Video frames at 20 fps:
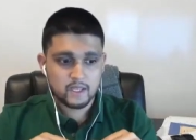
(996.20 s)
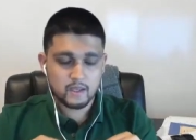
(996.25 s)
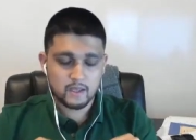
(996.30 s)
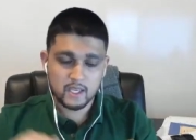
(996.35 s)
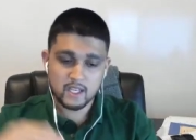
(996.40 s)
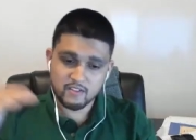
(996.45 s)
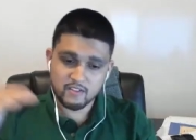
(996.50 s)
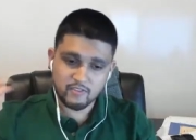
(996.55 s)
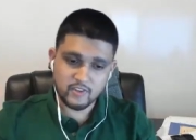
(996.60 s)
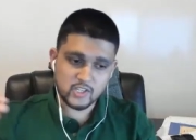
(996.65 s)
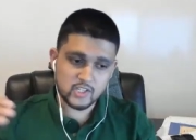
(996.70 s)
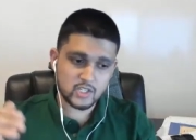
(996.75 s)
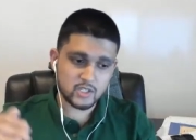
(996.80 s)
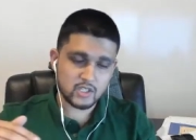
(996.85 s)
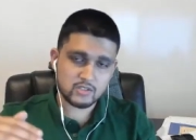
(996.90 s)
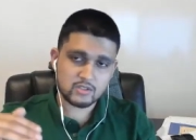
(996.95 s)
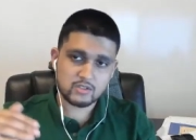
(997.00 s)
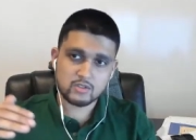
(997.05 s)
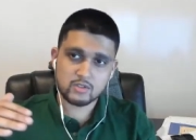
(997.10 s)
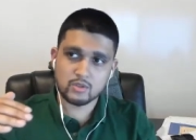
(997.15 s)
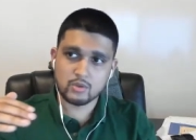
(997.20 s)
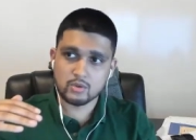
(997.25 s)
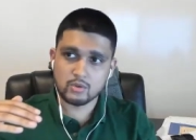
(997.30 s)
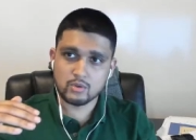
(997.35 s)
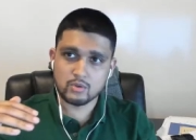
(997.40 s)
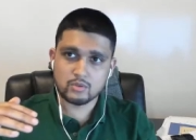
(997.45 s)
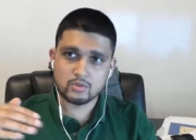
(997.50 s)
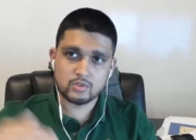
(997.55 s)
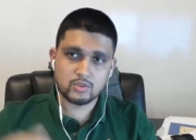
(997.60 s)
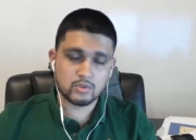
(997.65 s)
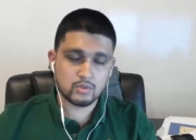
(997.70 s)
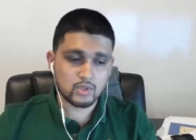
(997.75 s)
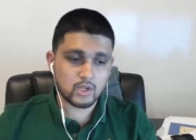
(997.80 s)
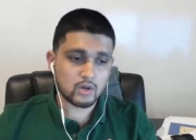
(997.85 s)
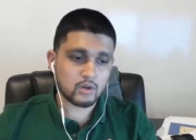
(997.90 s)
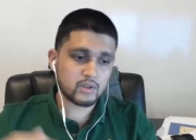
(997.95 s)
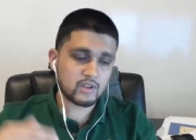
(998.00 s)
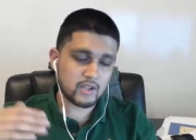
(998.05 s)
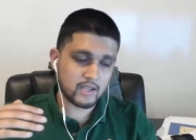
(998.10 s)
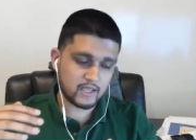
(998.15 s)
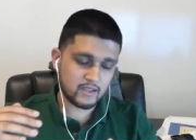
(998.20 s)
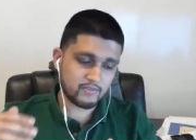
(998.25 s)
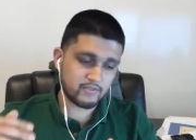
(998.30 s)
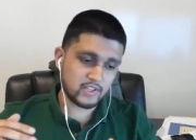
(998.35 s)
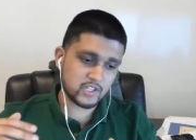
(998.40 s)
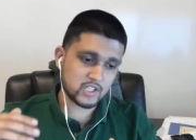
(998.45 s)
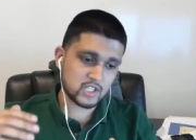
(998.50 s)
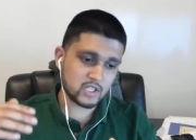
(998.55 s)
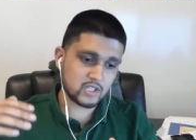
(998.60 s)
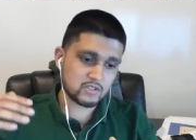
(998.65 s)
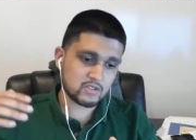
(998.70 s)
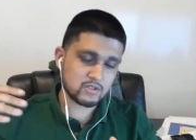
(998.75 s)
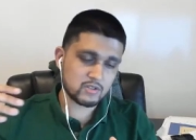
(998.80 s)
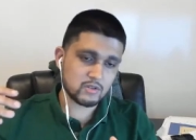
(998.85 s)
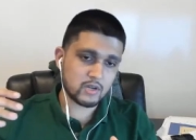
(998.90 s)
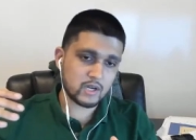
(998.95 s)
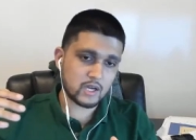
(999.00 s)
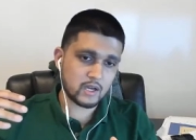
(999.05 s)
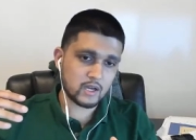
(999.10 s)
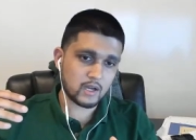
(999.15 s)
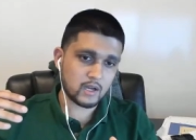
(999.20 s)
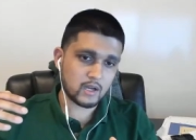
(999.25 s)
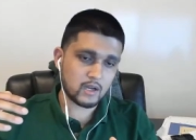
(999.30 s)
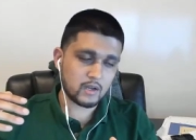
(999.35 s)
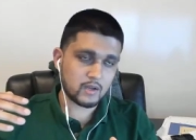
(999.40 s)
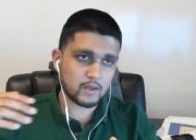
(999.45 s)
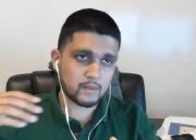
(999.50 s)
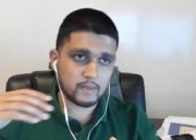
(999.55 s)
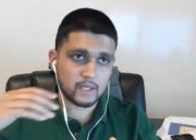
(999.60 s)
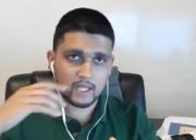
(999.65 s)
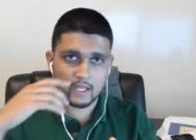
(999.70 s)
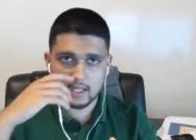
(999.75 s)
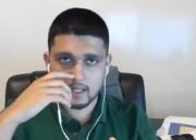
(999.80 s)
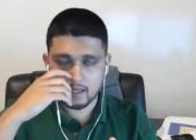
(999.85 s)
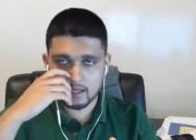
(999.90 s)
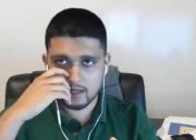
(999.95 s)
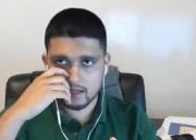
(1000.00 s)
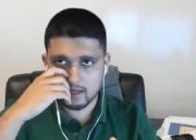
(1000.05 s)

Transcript: inefficient is too too low, efficient is too uh, I mean